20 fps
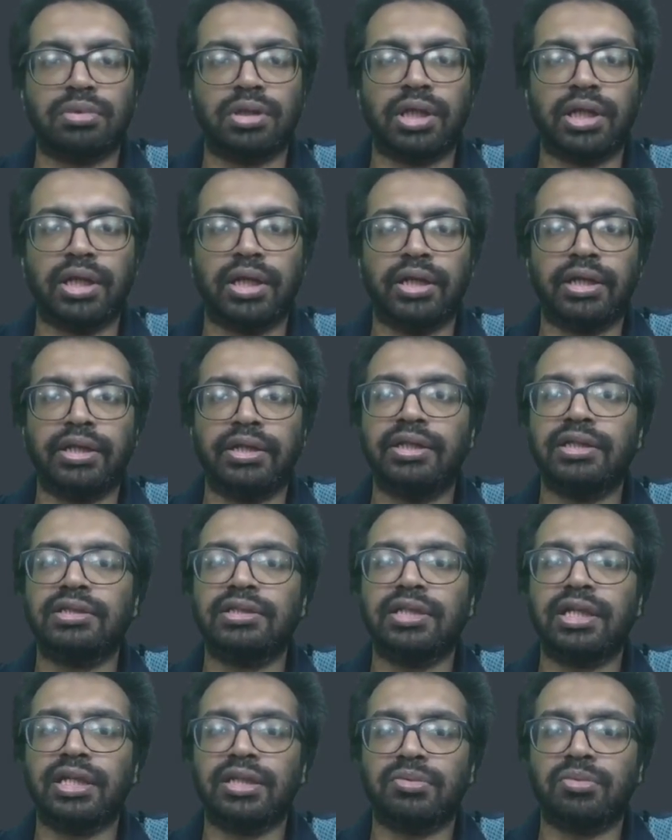And in this
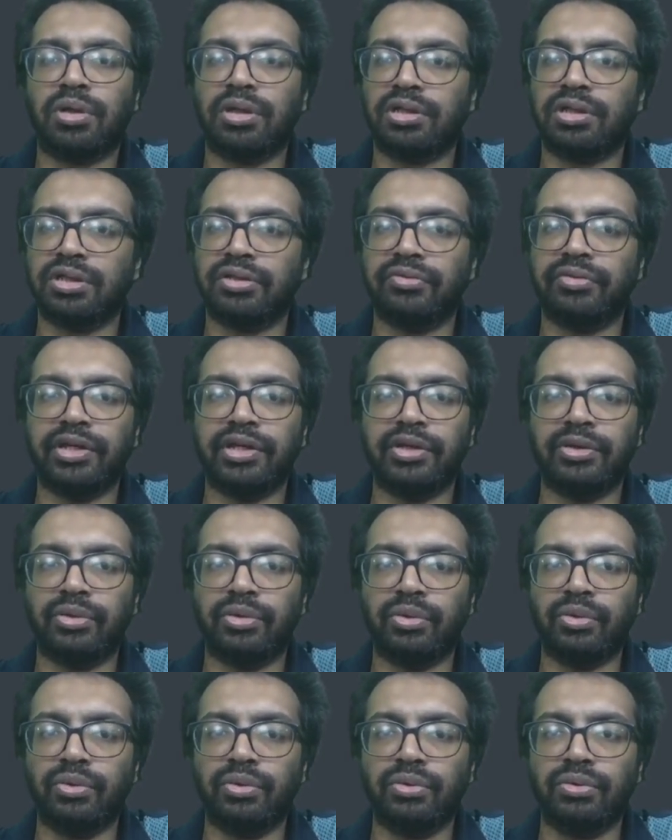case, what is it we need
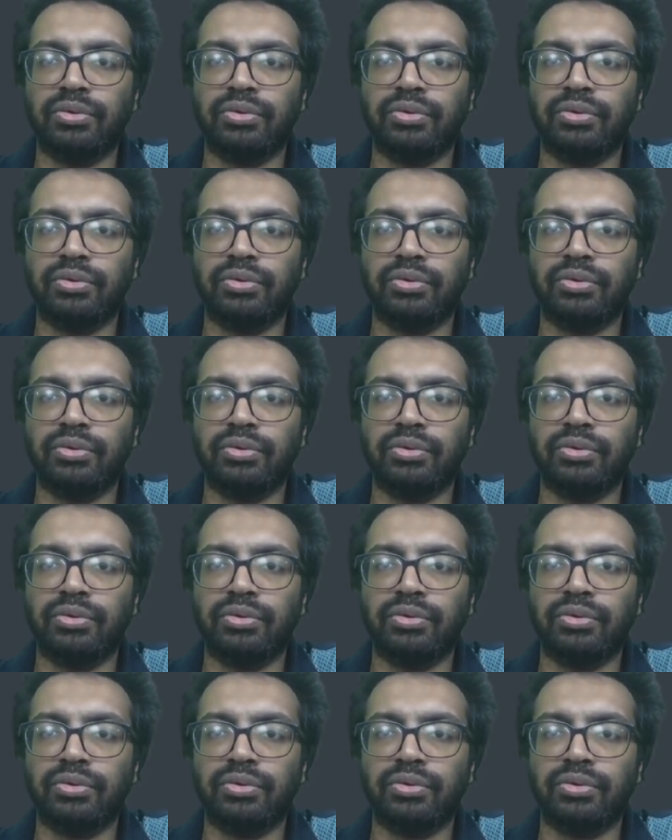to do?